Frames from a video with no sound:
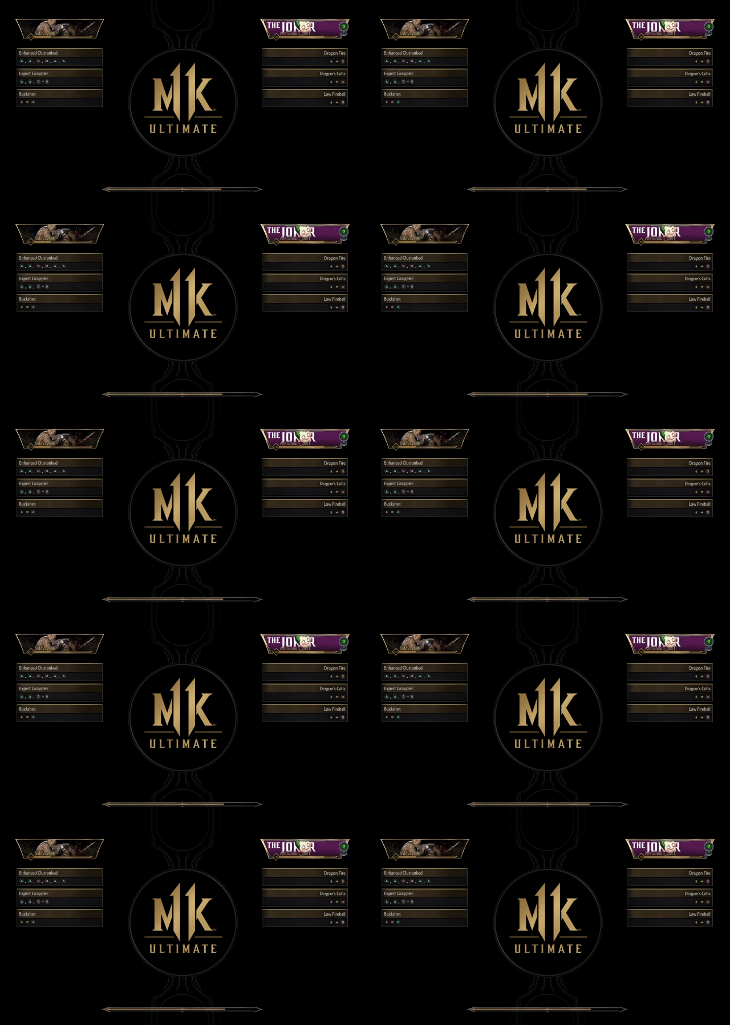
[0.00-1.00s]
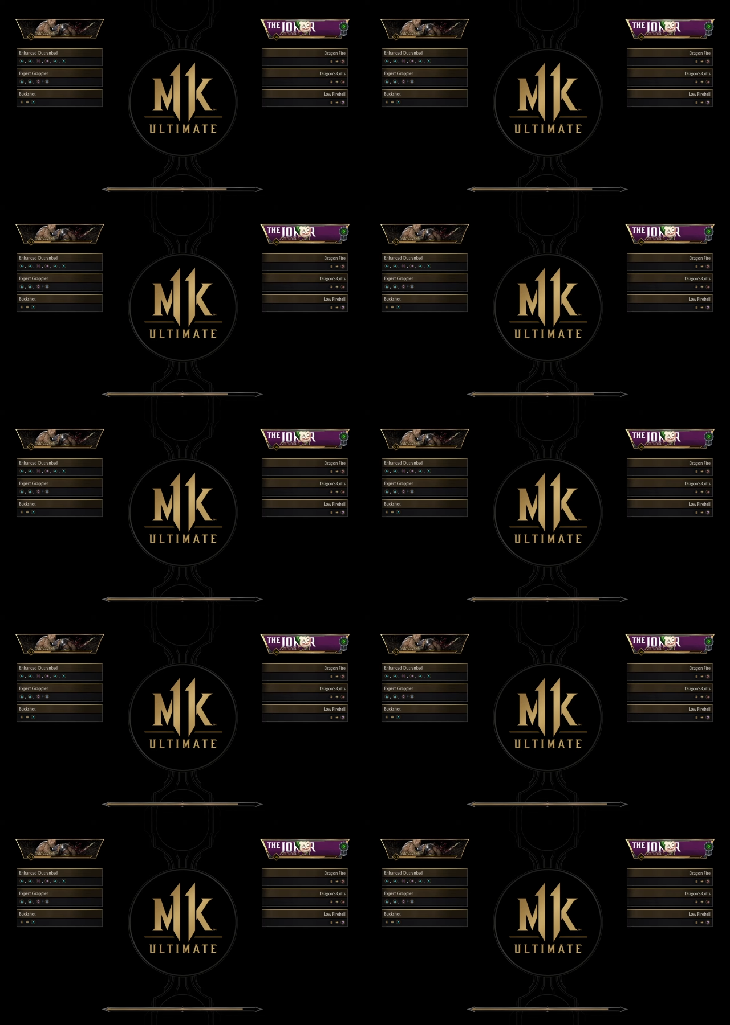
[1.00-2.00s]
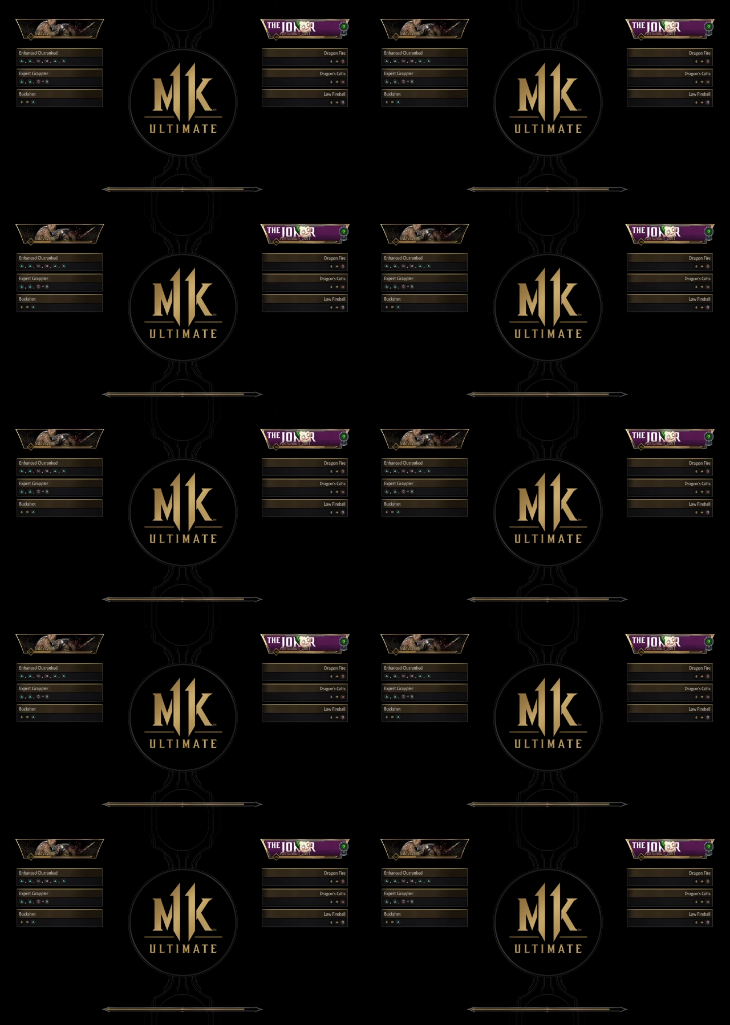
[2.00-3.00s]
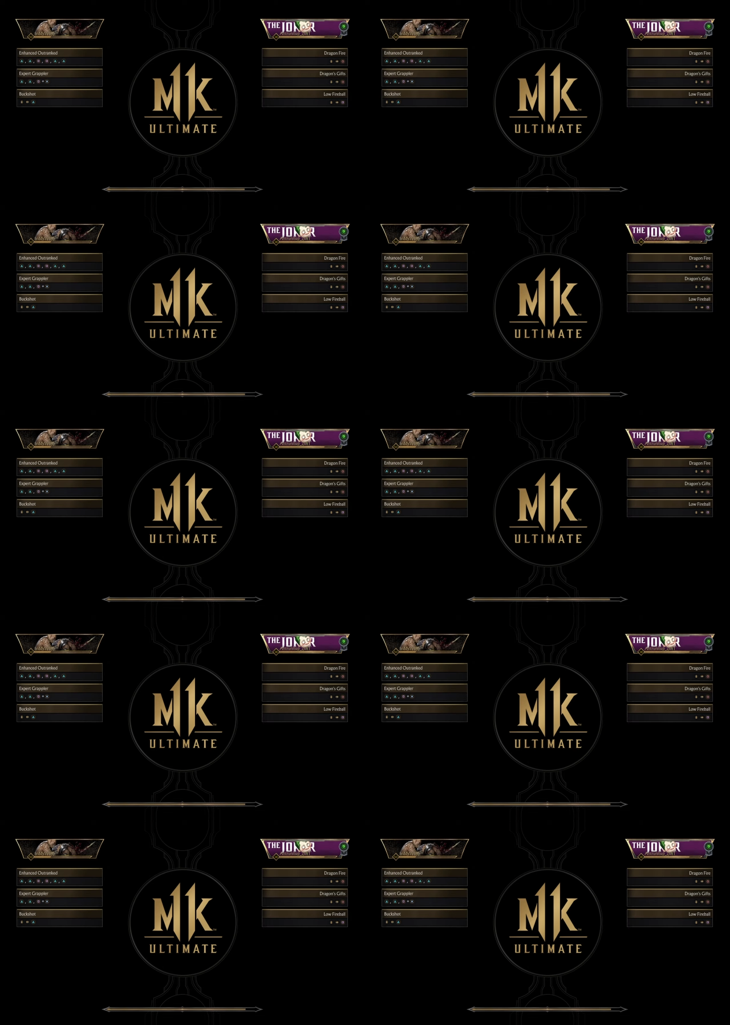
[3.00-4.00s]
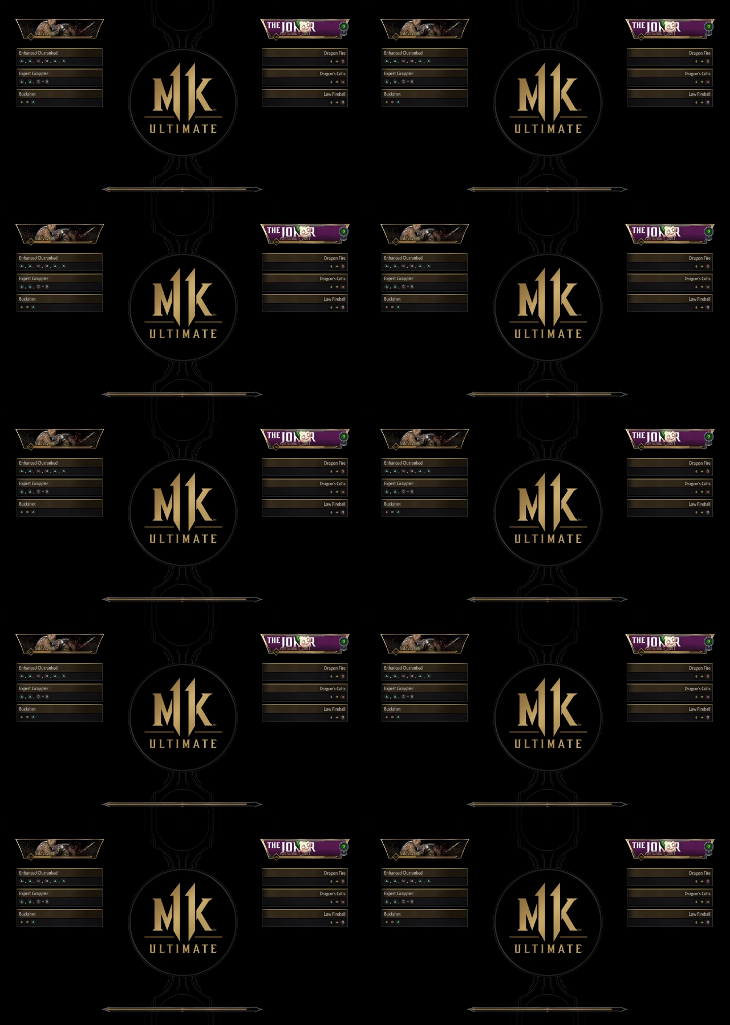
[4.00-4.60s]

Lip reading: (no speaker visible)